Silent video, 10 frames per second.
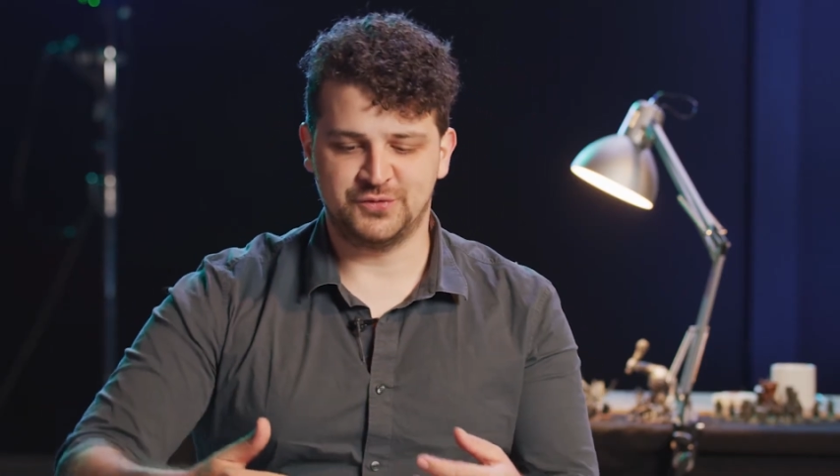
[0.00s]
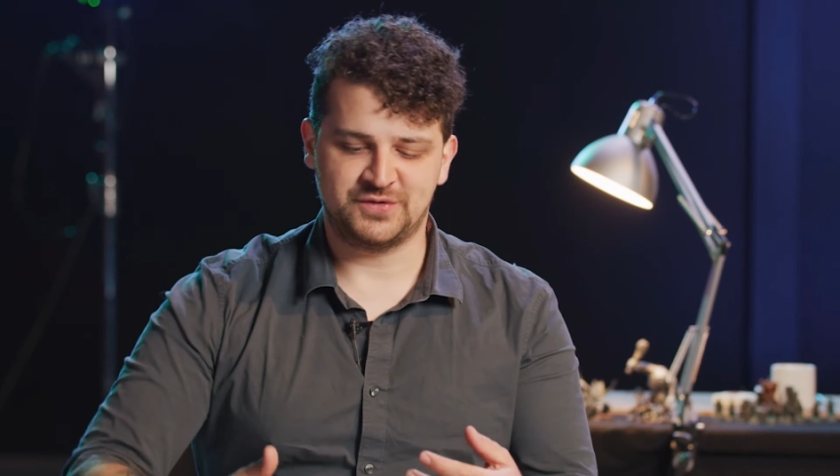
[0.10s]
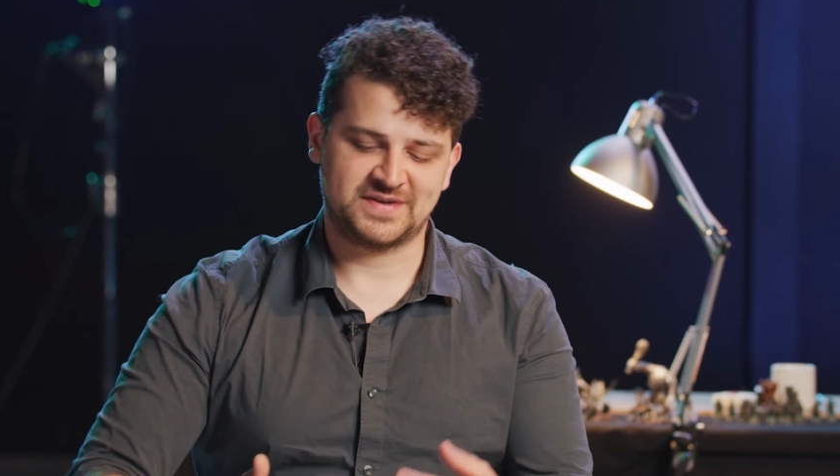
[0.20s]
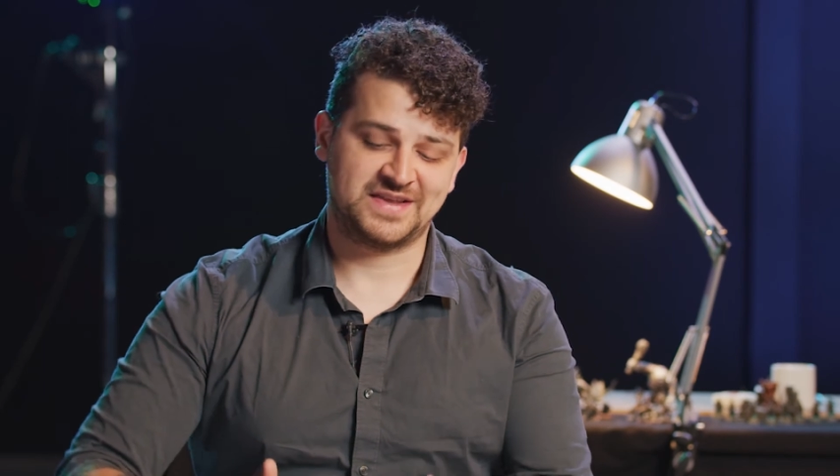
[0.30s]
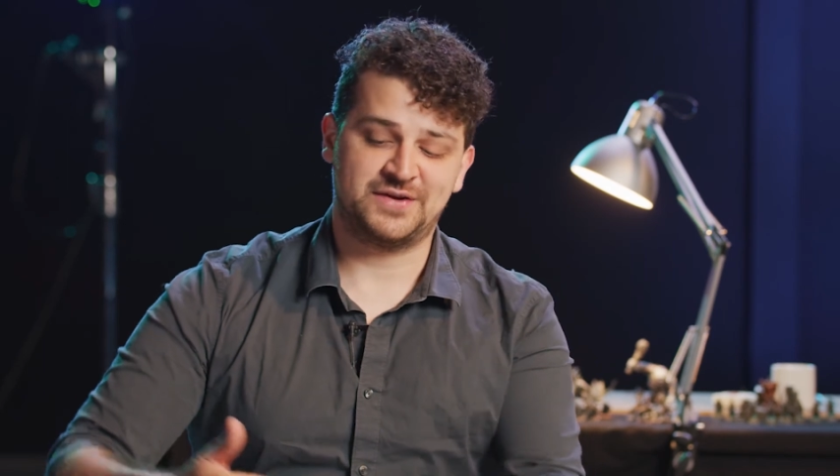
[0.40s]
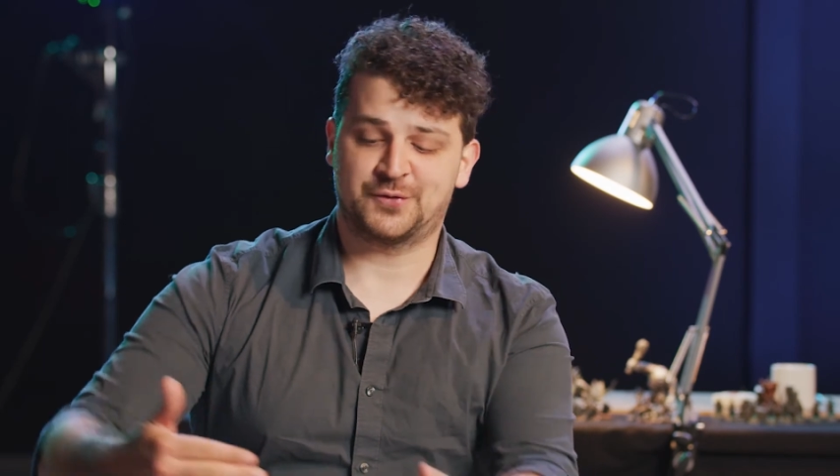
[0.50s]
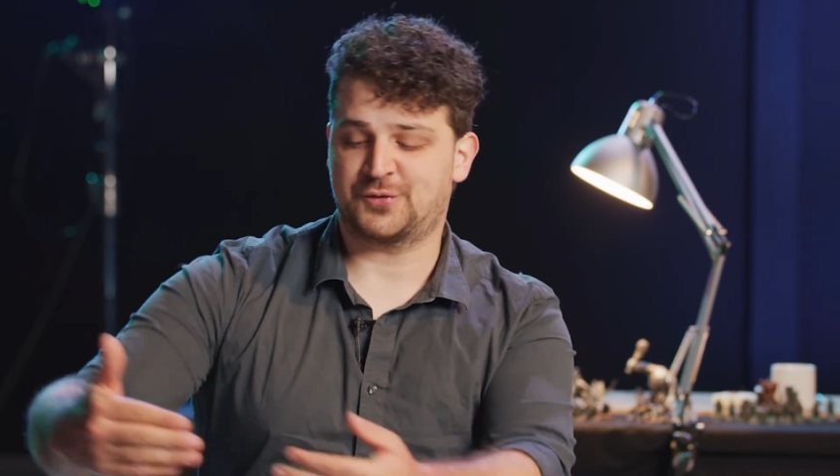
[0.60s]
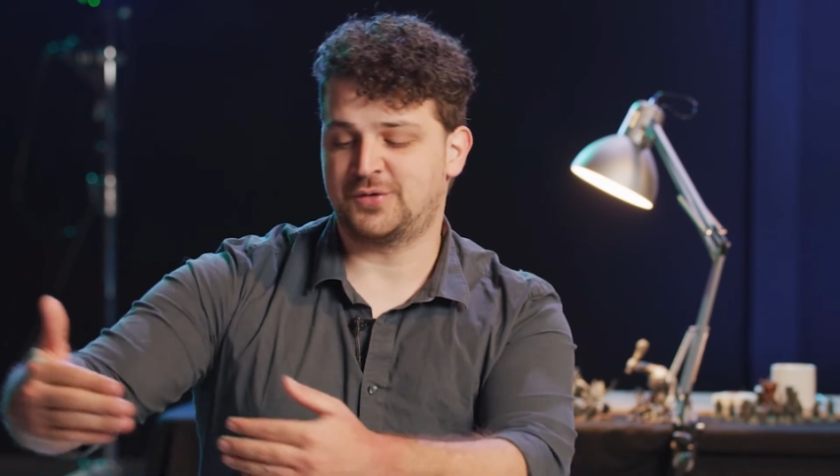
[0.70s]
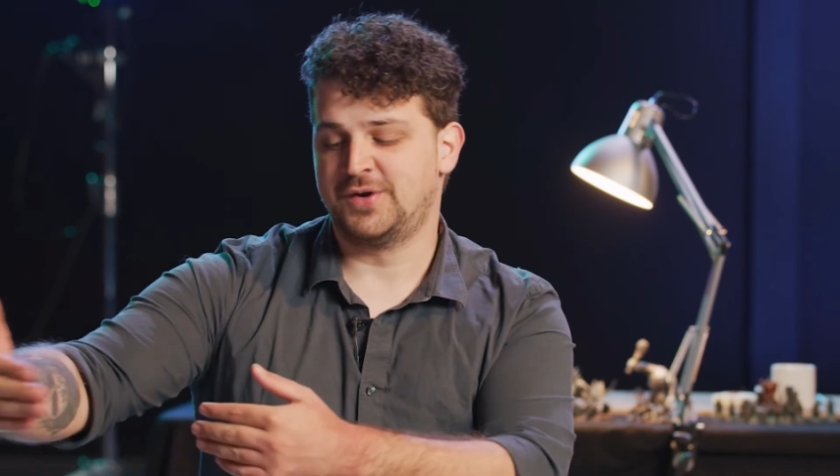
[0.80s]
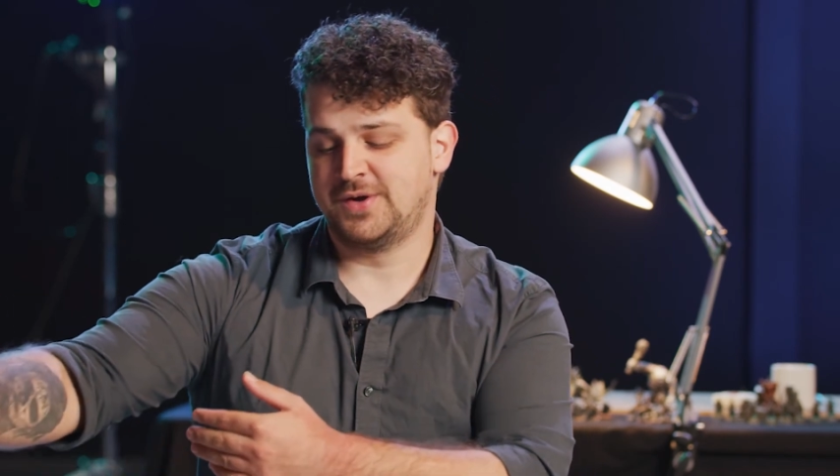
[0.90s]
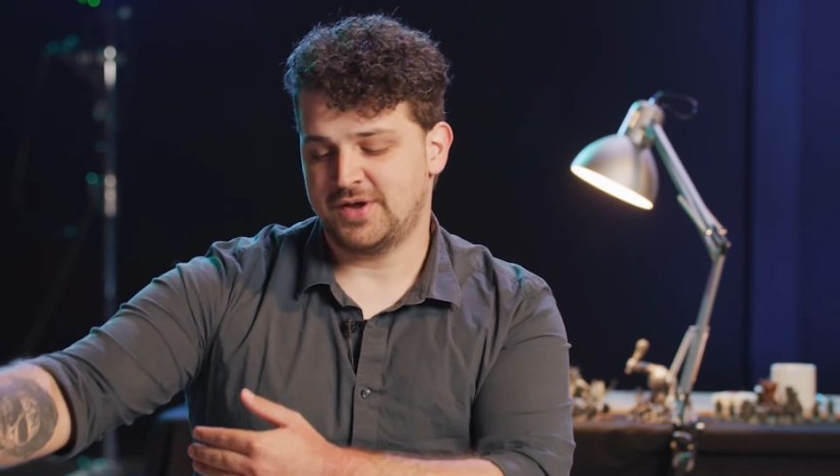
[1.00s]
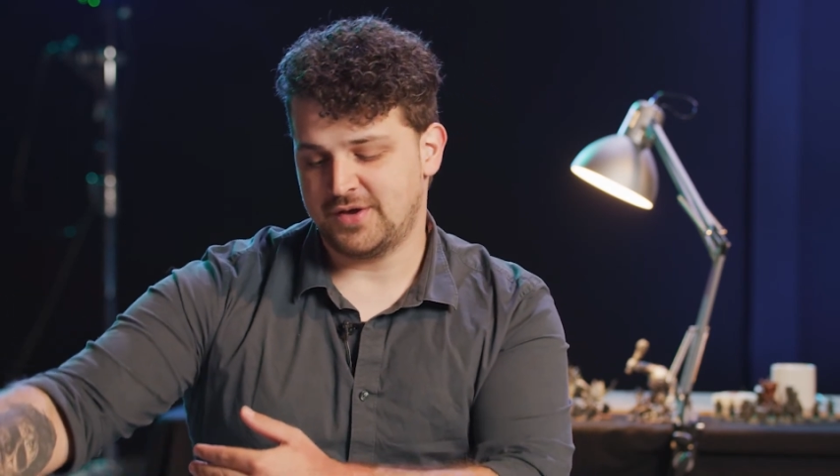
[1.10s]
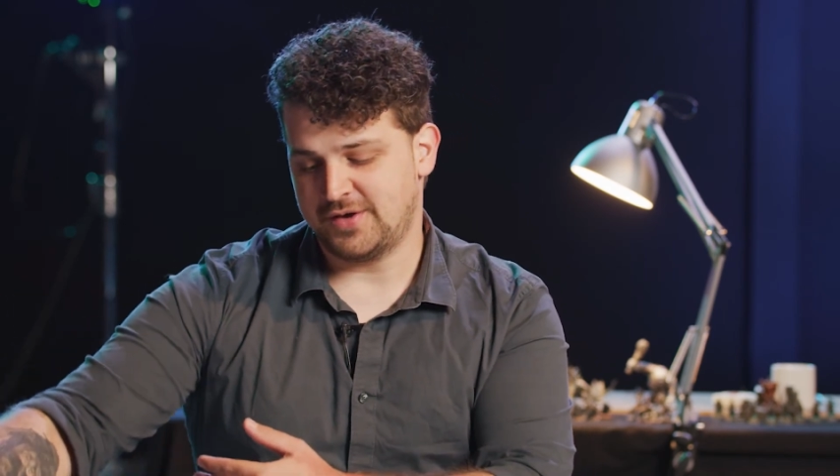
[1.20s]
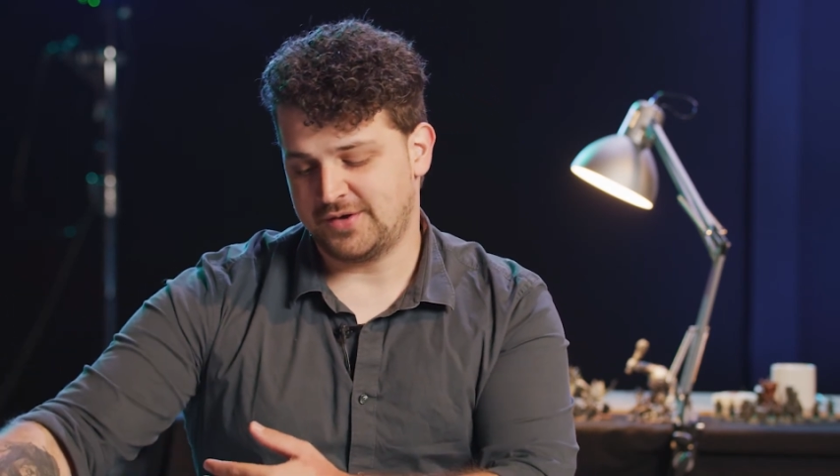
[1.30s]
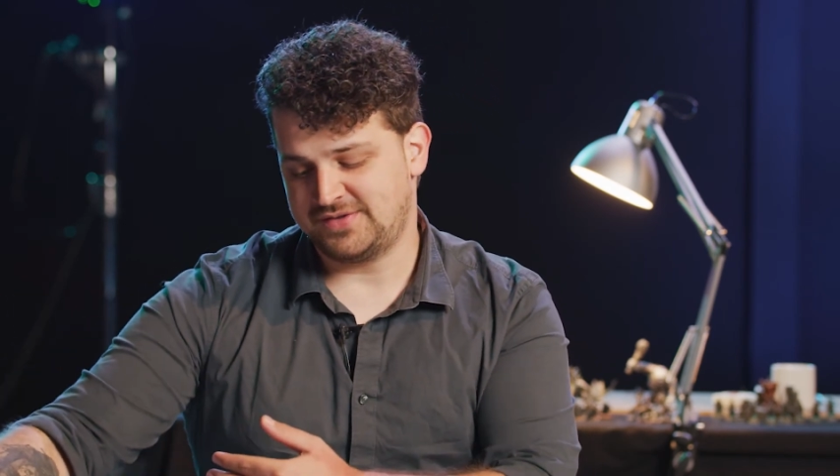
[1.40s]
to set your
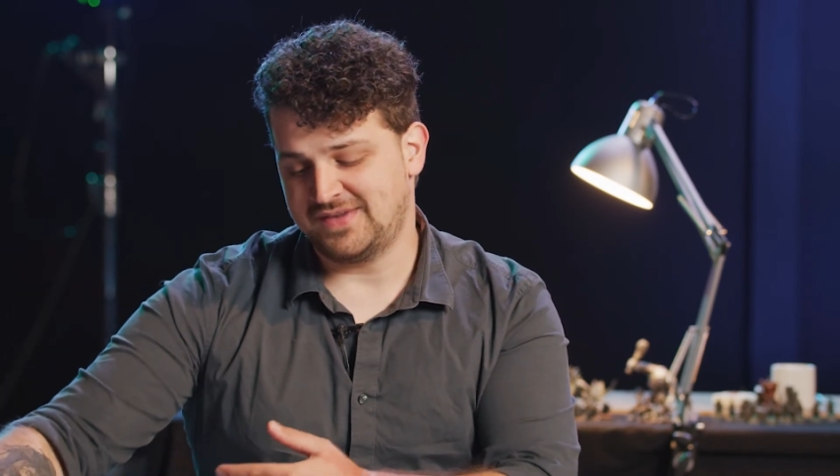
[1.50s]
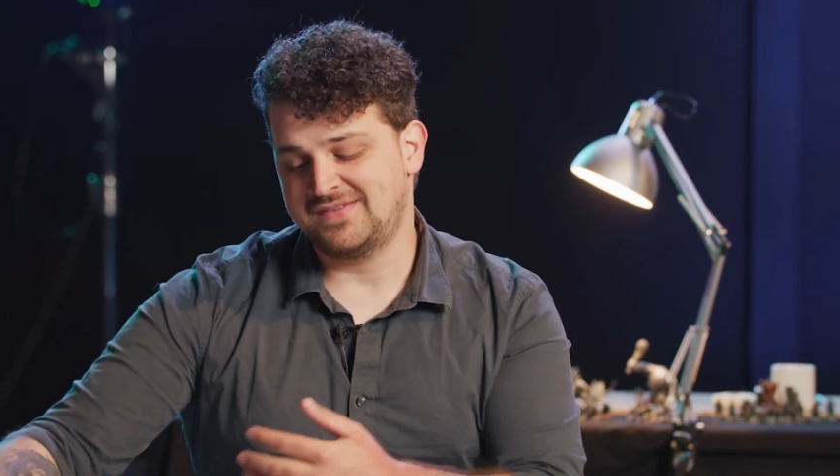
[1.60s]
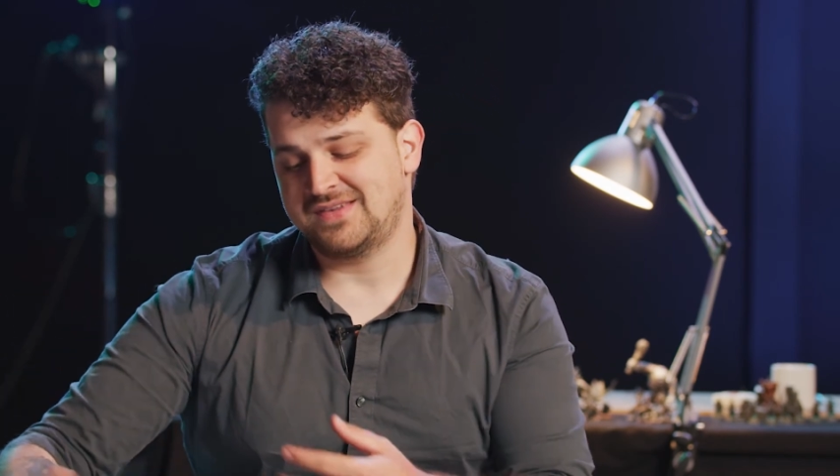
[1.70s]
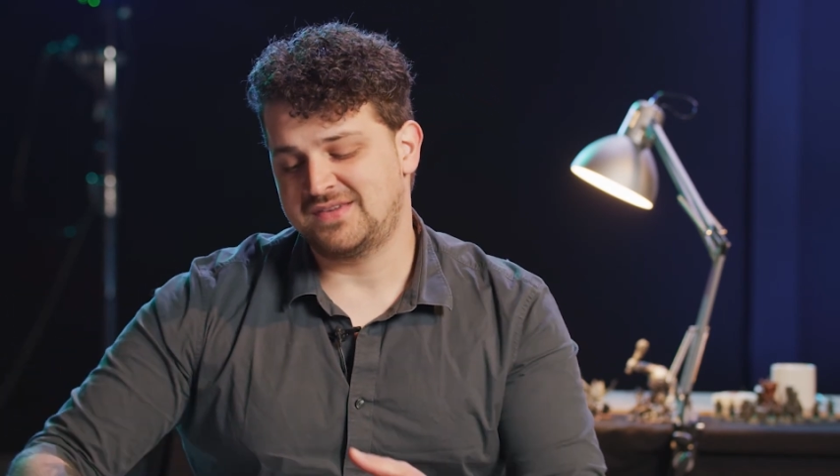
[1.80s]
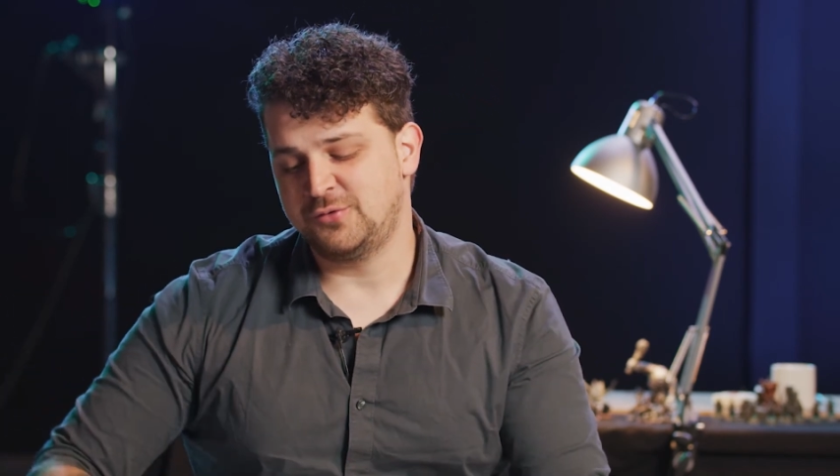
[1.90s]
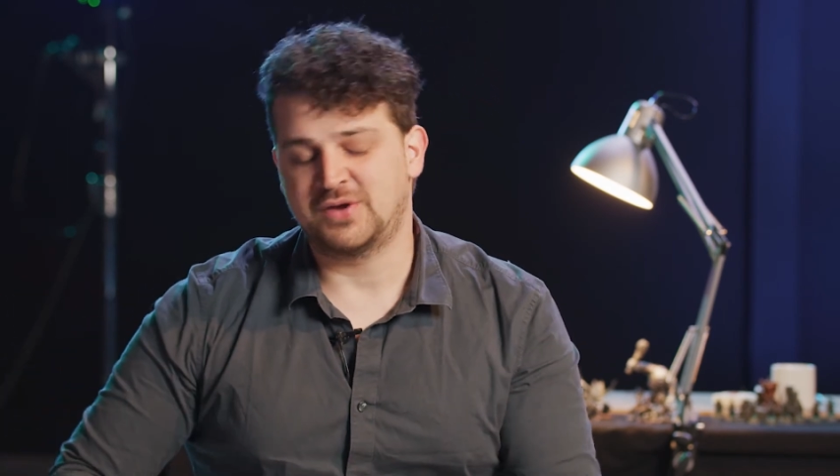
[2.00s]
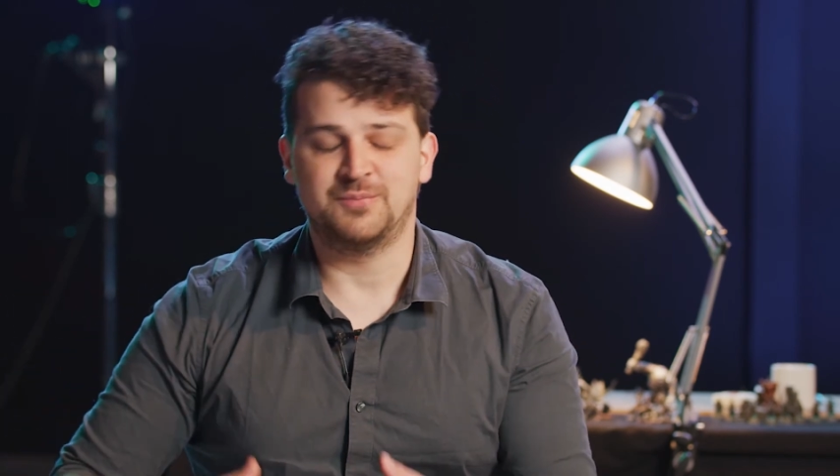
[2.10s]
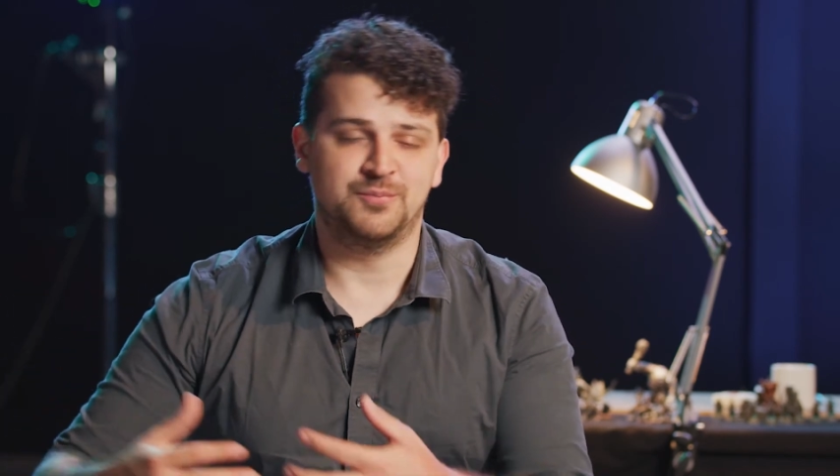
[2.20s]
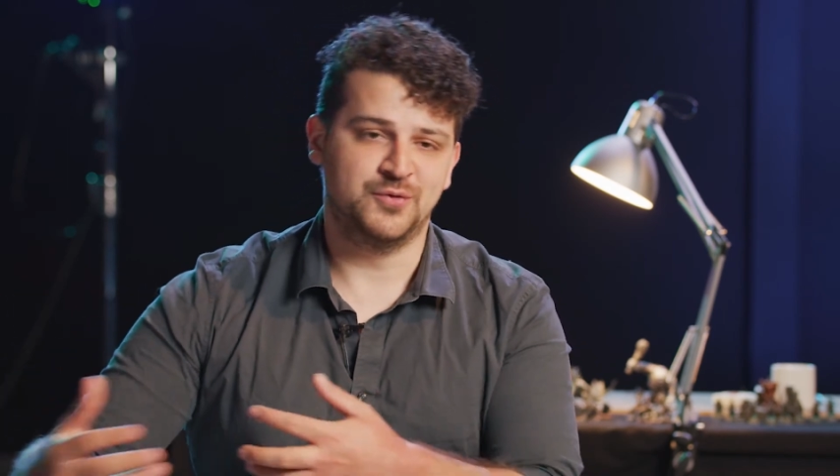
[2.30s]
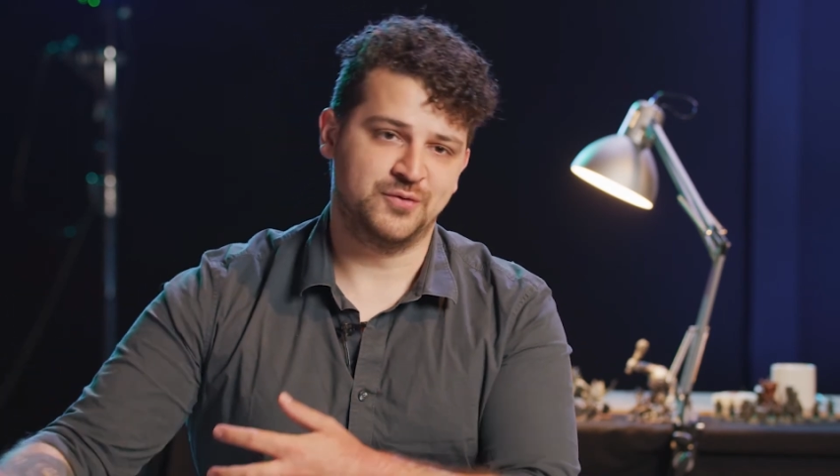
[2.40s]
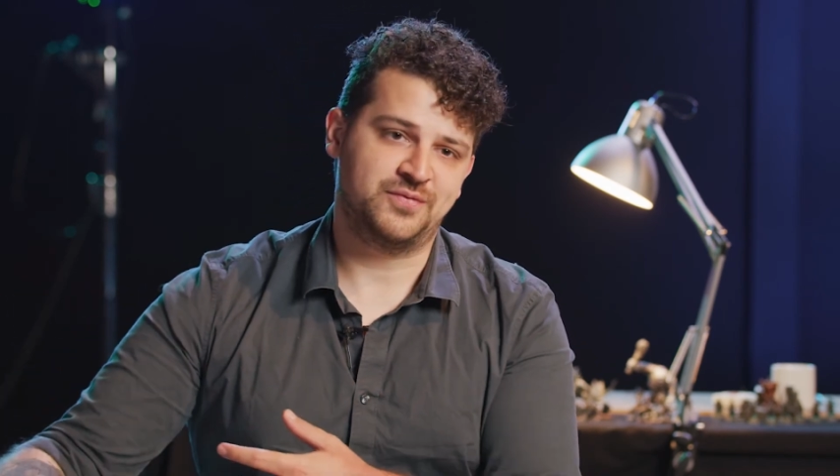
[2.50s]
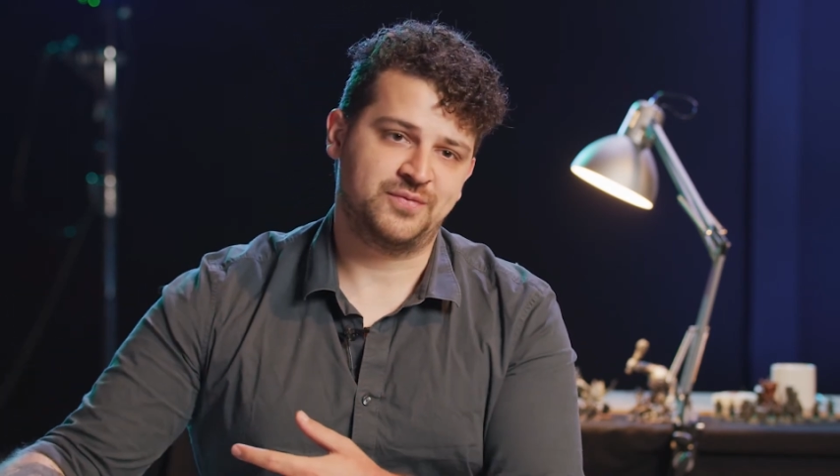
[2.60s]
distance you can move.